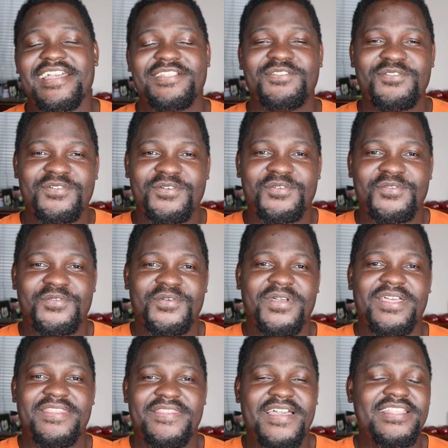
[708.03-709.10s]
and look,
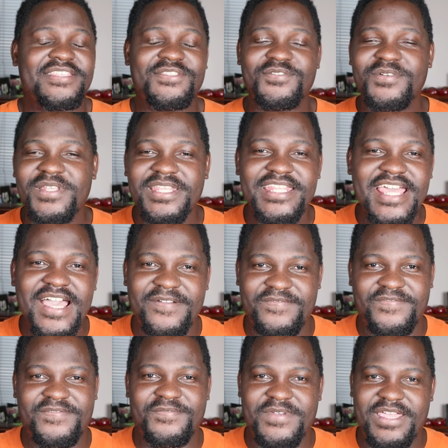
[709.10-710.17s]
that's not
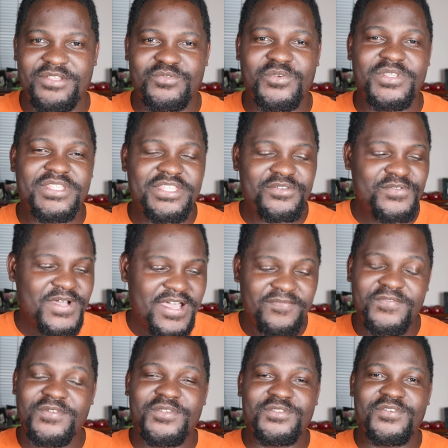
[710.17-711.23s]
enough, right? We still
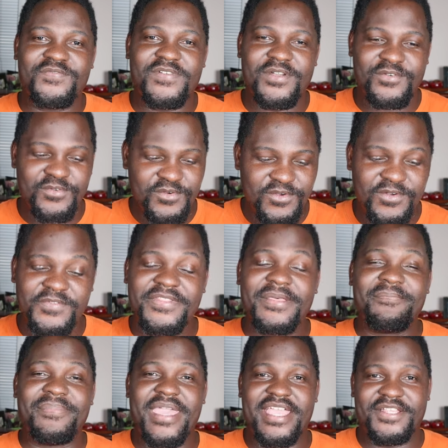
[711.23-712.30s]
have Christopher Nkunku on
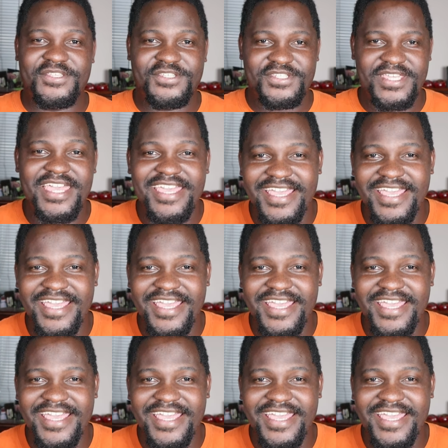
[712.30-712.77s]
the bench.